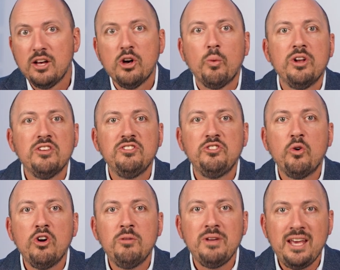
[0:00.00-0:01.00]
When a
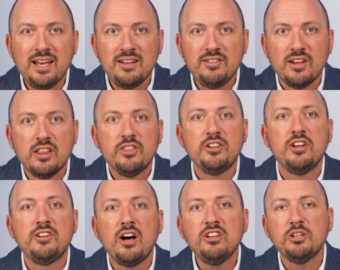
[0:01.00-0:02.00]
storm hit, the
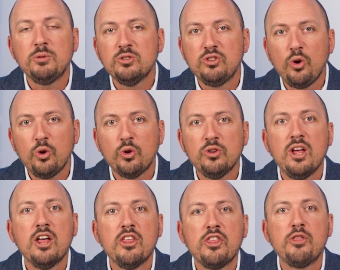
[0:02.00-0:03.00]
deductible totaled
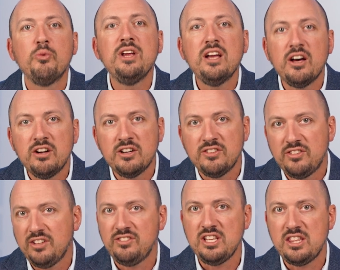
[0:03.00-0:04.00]

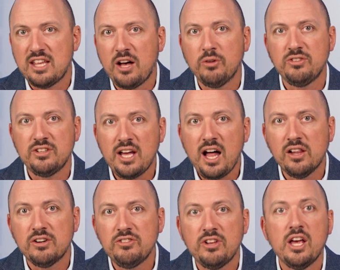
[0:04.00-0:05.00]

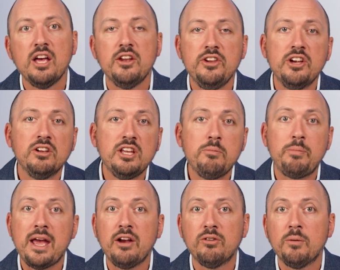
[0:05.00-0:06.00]
$360,000, nearly
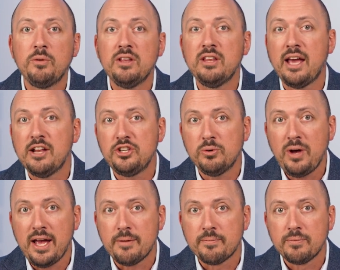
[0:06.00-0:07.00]
bankrupting the
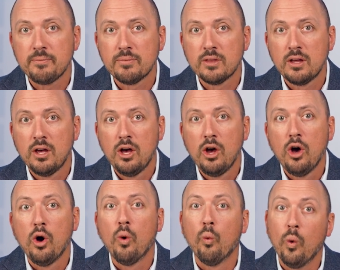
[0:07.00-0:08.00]
HOA.
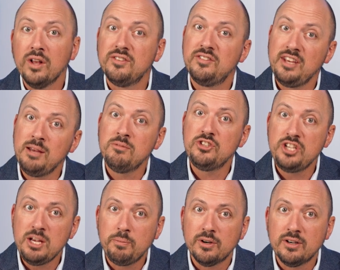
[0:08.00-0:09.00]
What seemed
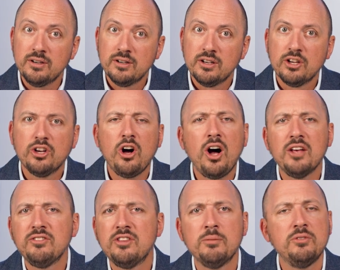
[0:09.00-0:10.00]
cheaper
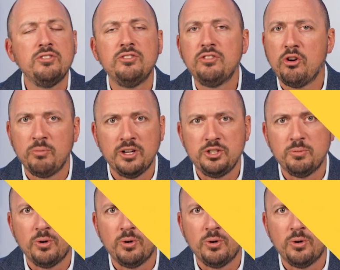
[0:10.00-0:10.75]
cost them so much